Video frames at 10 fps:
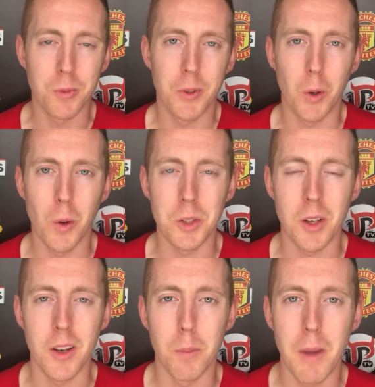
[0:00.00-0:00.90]
midfield
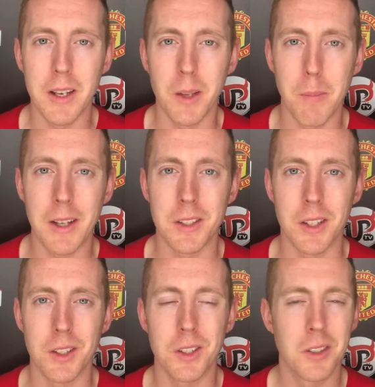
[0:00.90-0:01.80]
alongside Nemanja
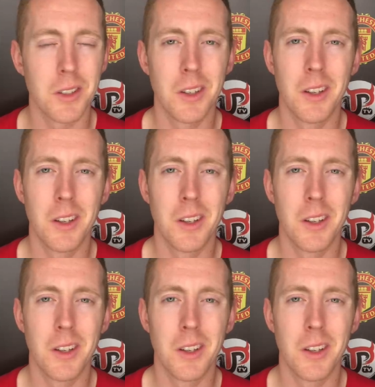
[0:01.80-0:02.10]
Matic.